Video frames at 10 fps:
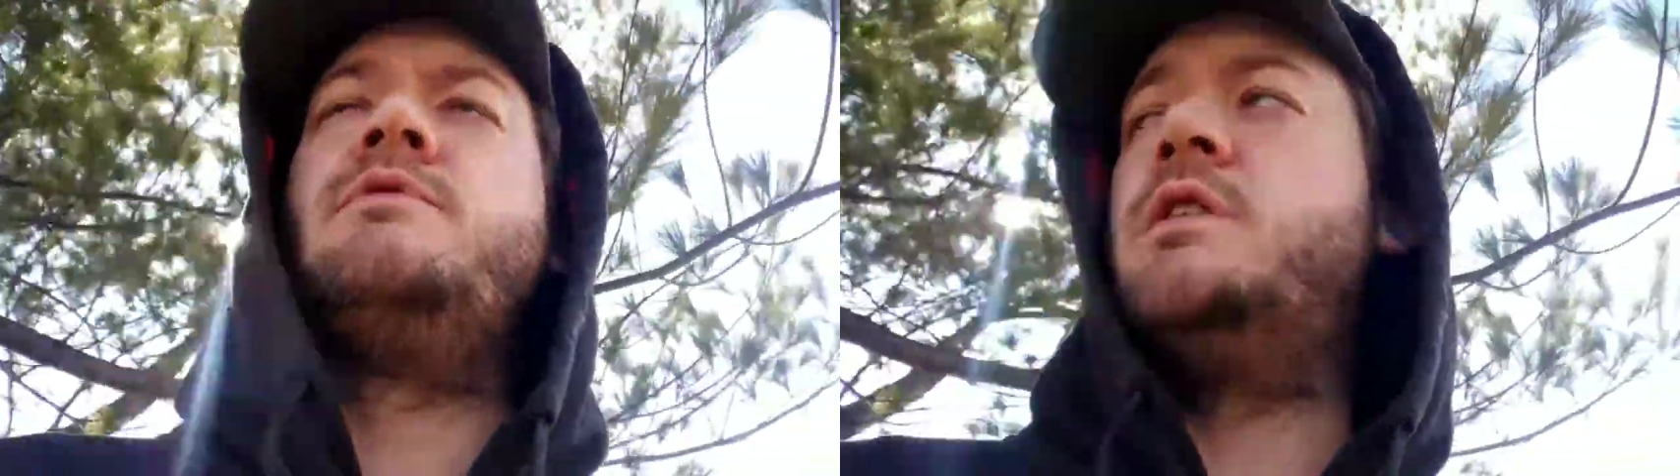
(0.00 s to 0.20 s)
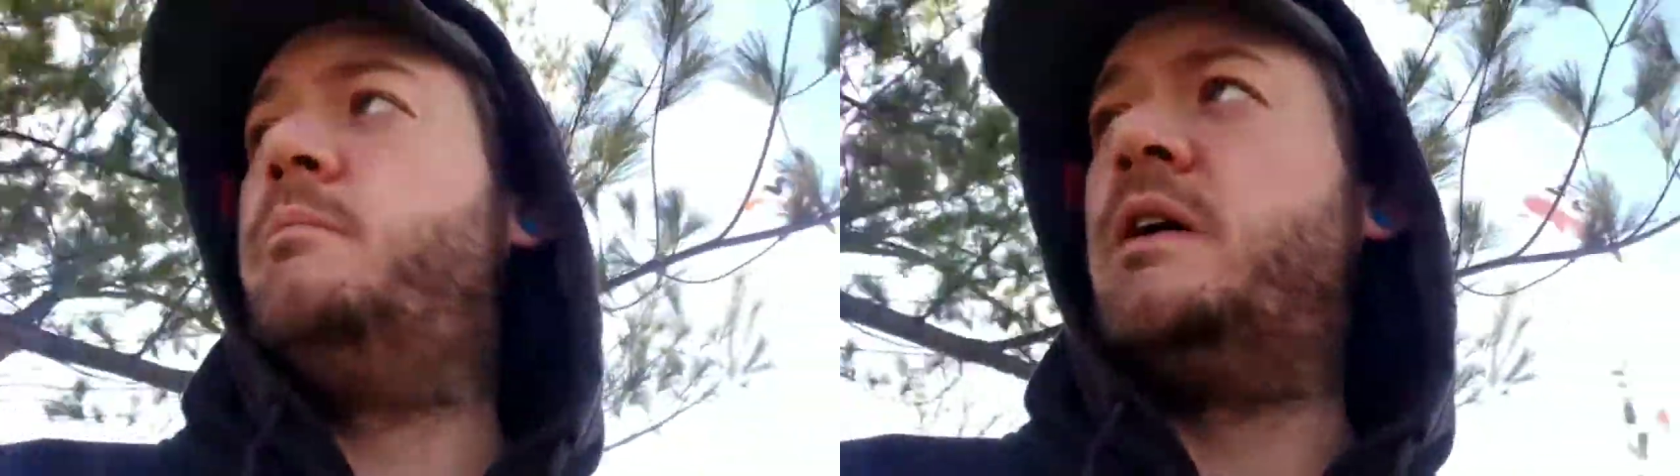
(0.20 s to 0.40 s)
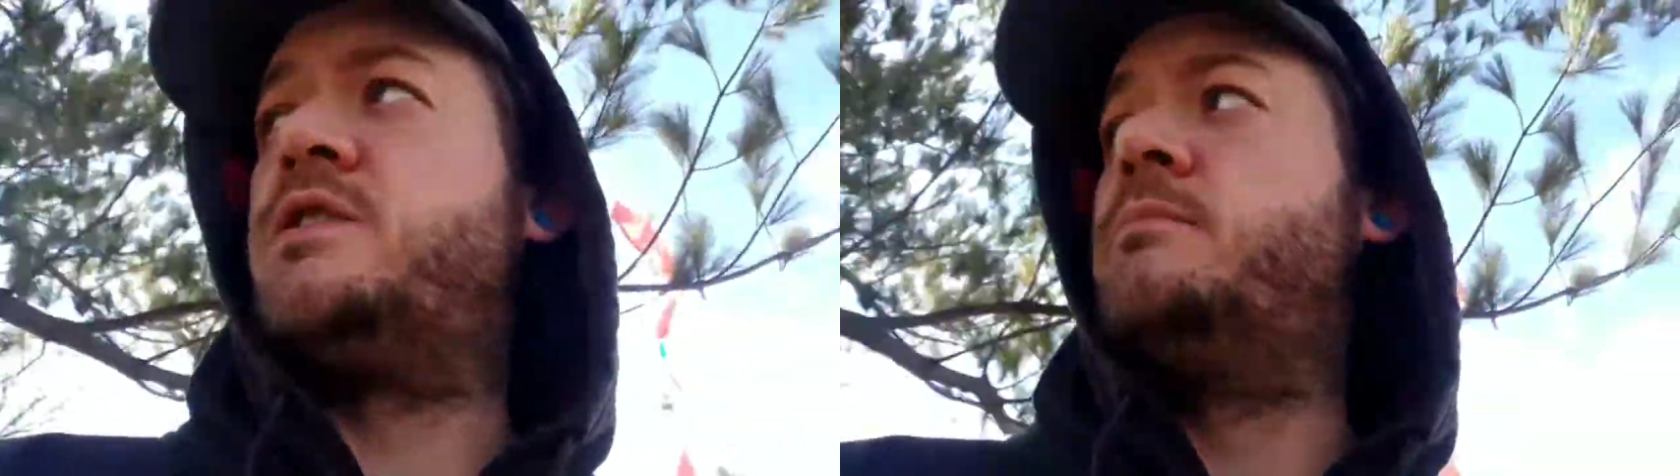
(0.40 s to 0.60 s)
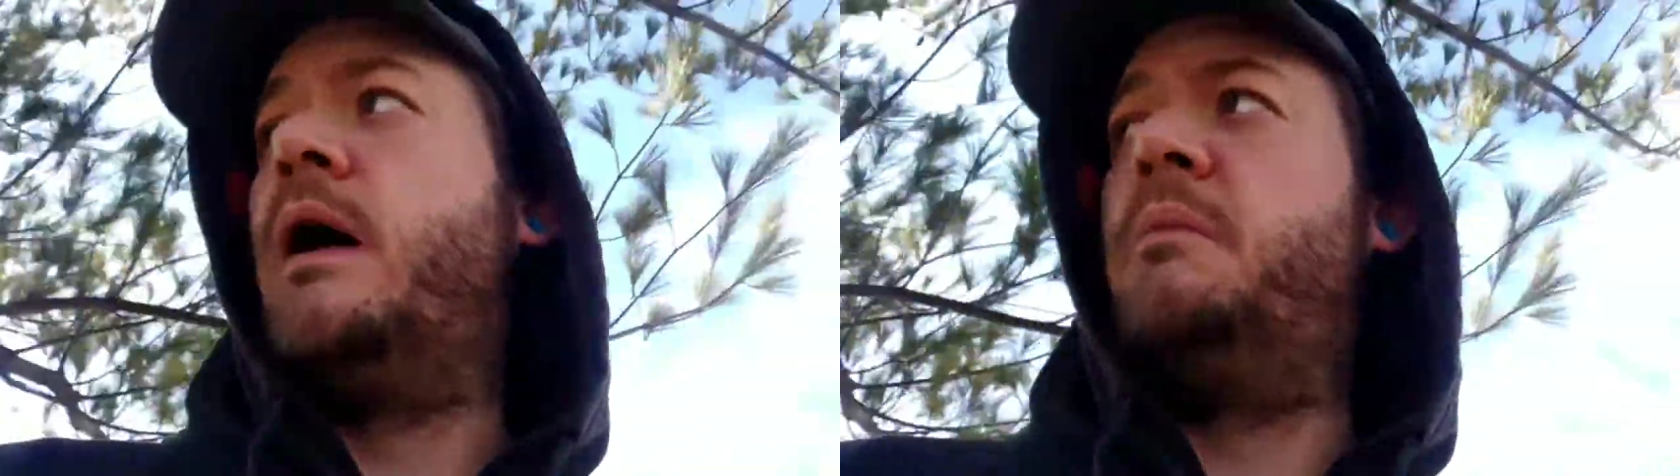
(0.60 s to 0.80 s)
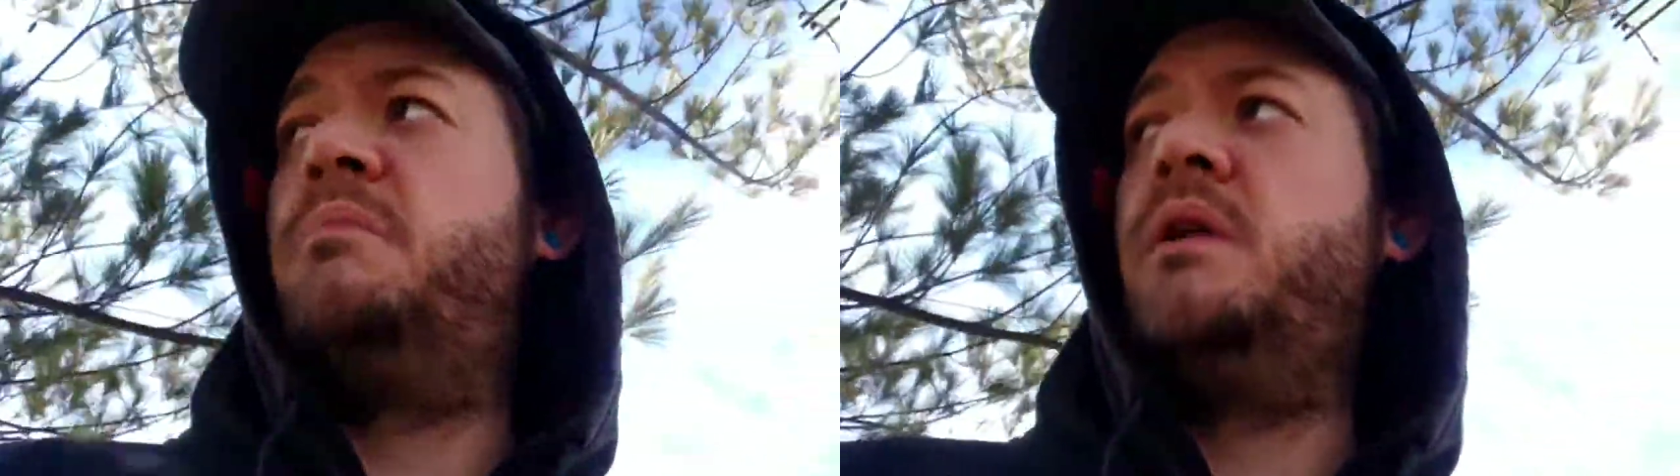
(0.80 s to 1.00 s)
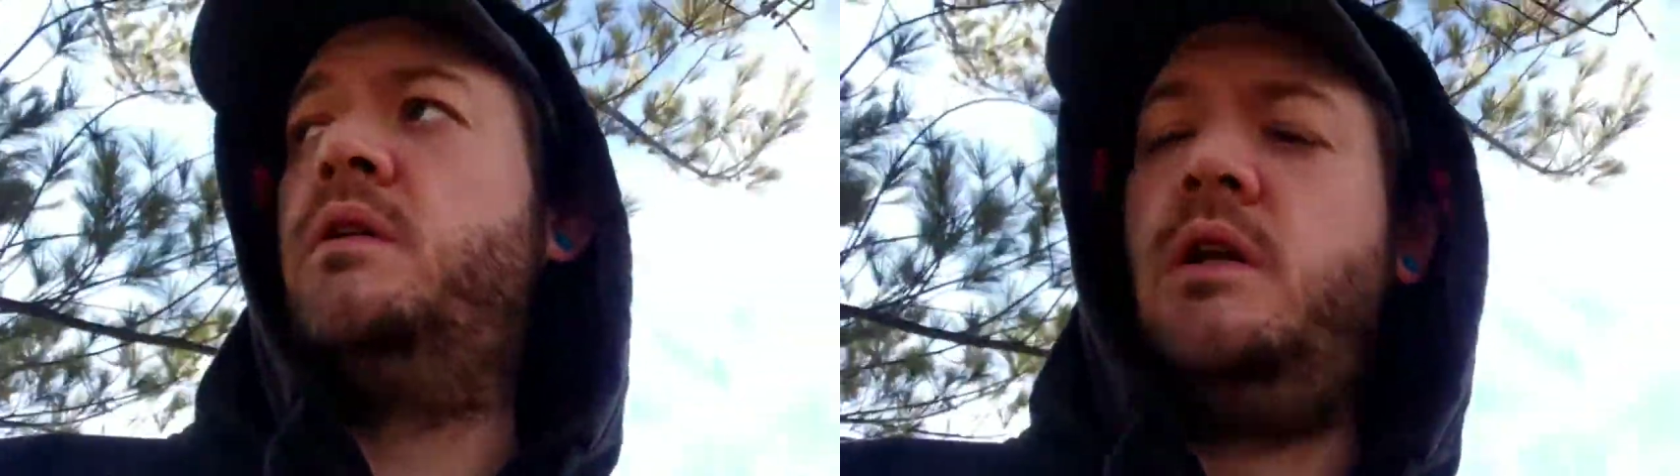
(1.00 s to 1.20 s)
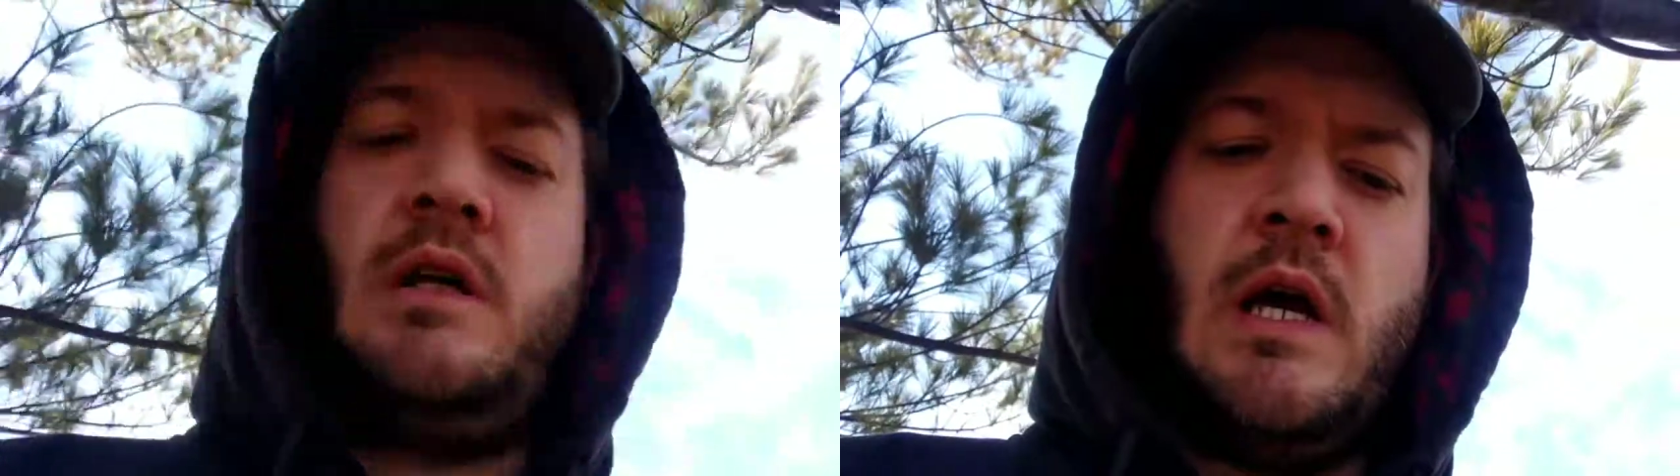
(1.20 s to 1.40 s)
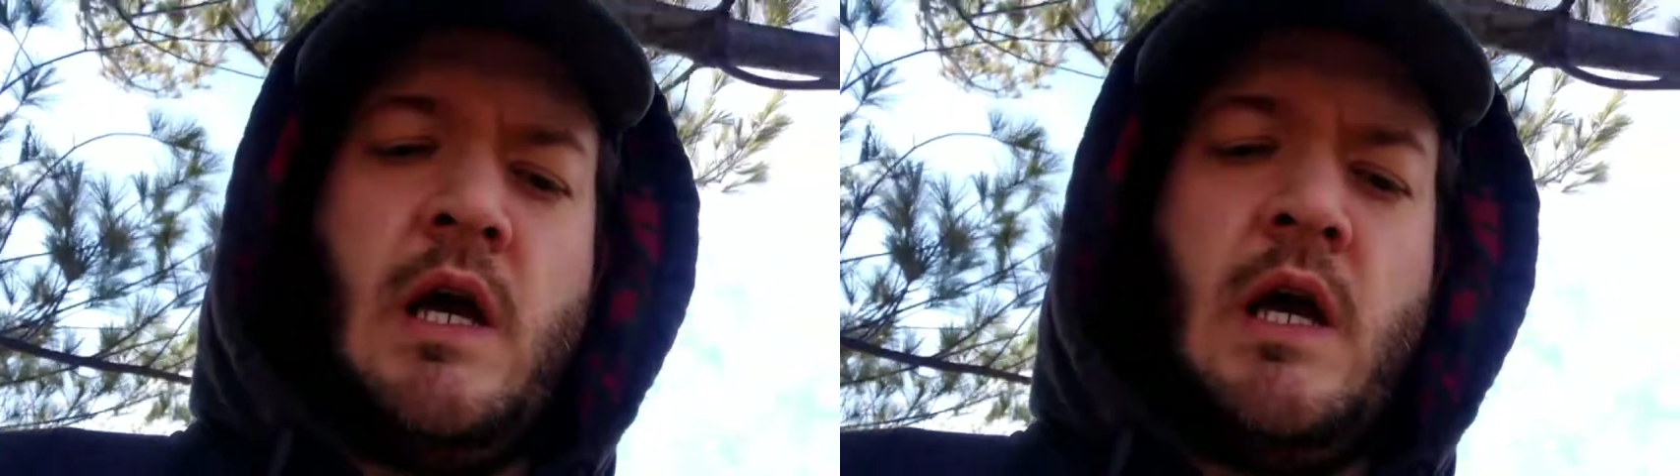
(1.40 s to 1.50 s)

to the best of my ability.